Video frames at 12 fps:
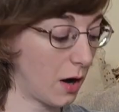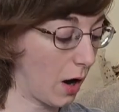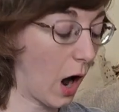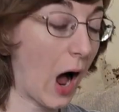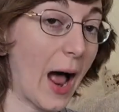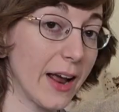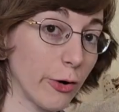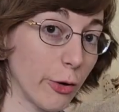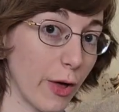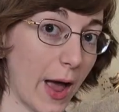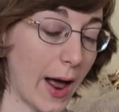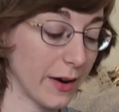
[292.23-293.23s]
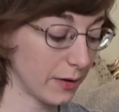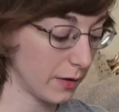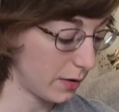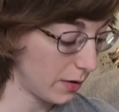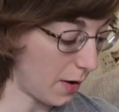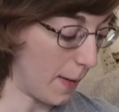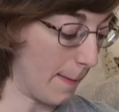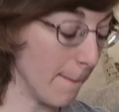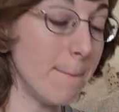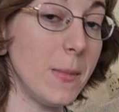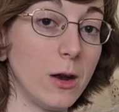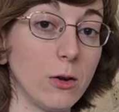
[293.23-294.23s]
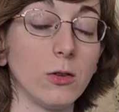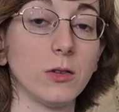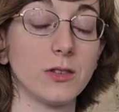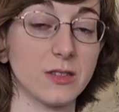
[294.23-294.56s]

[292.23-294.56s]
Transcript: higher than middle